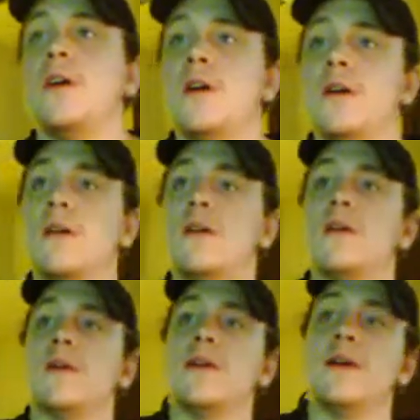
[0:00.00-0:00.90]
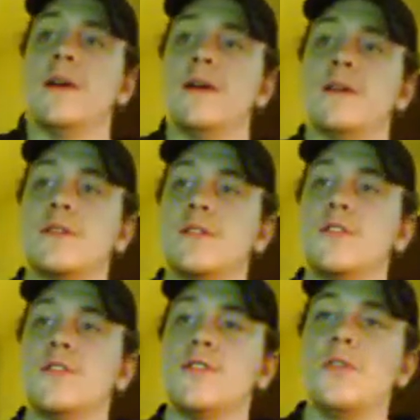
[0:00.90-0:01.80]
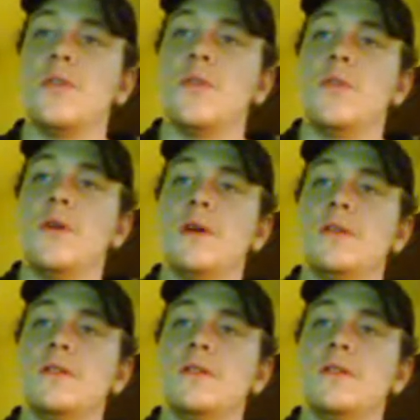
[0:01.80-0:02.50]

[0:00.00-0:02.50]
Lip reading: Yeah, so